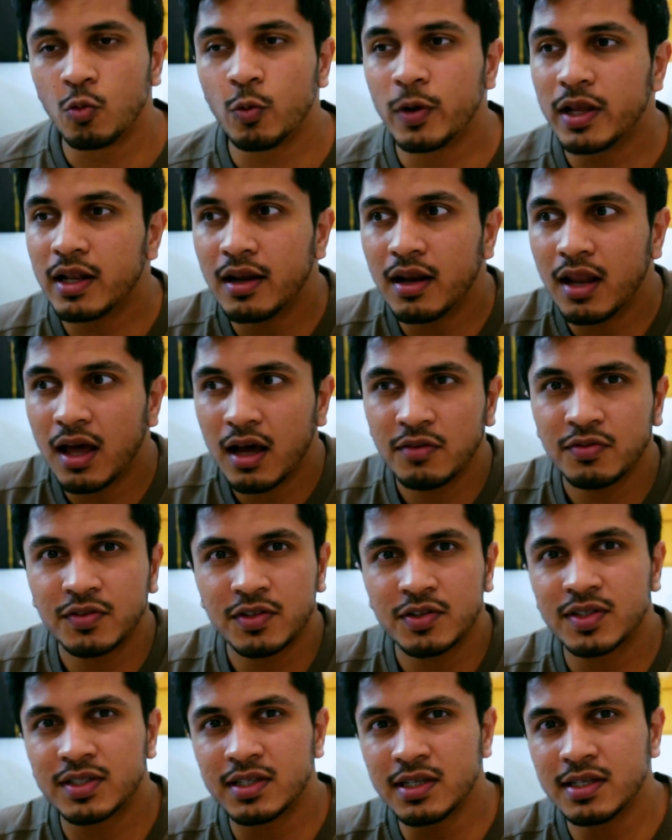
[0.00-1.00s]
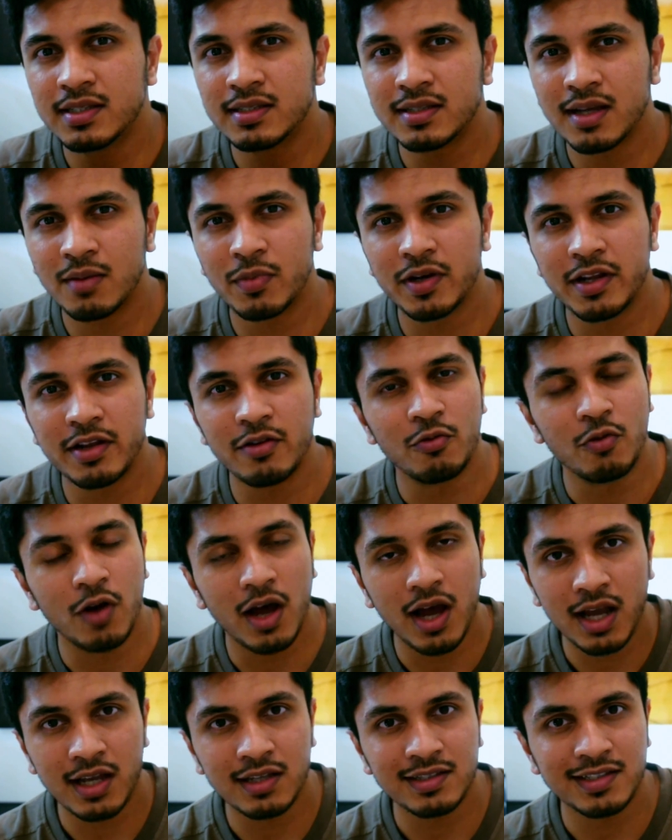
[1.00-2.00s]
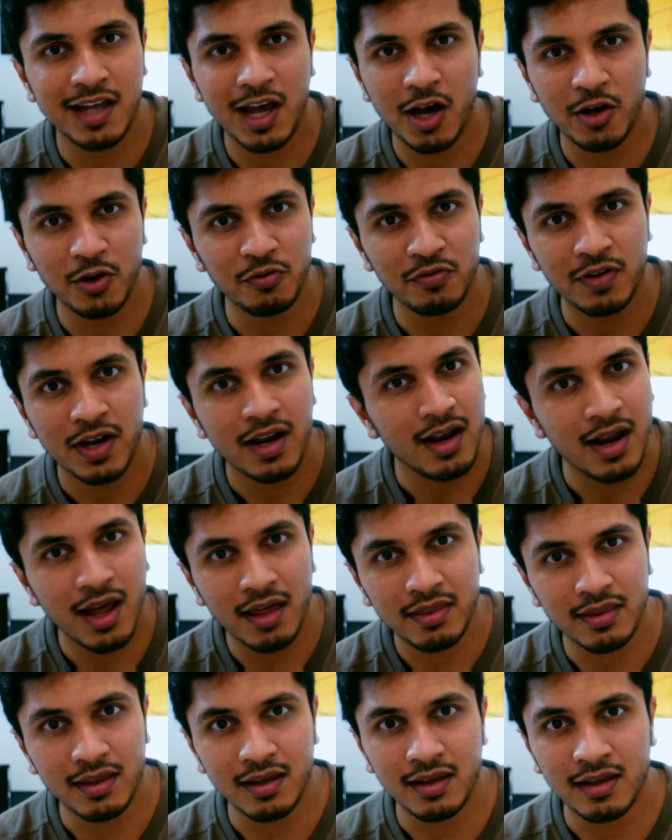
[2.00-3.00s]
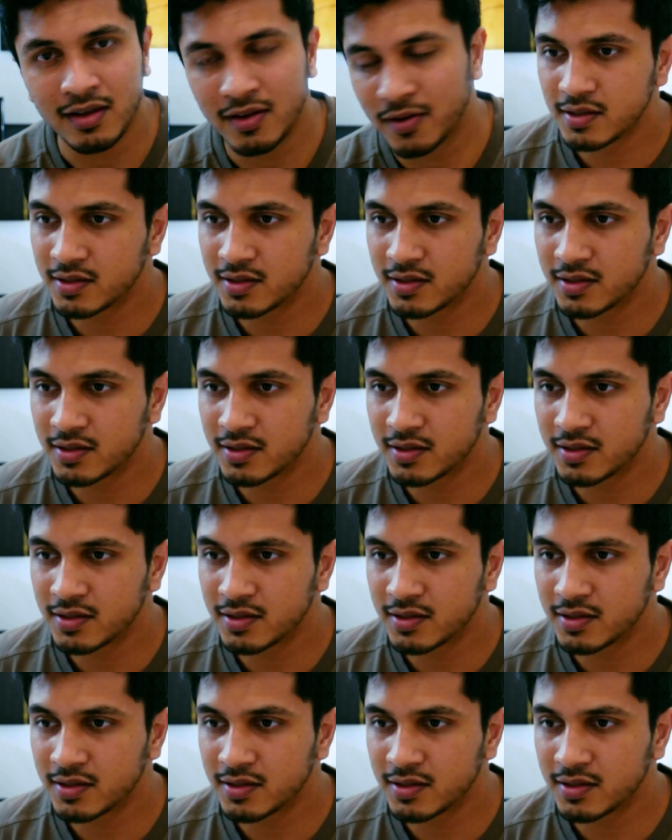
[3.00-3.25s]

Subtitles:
We love to see somebody rise out of nothing.